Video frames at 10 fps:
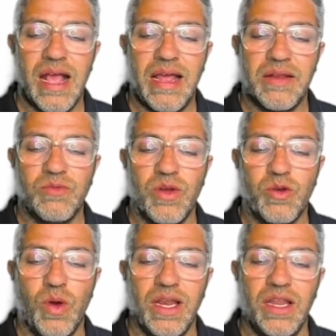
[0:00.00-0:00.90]
and we're
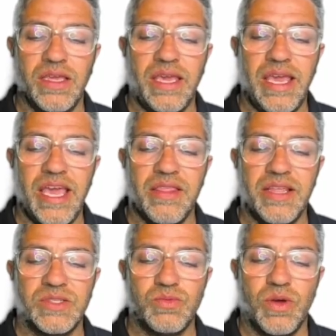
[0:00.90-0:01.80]
quite lucky here,
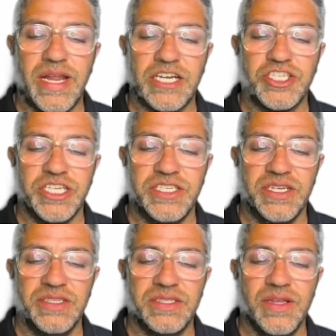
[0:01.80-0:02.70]
this one actually
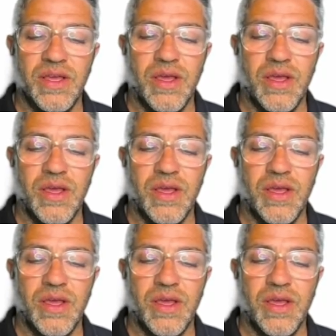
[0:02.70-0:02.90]
does.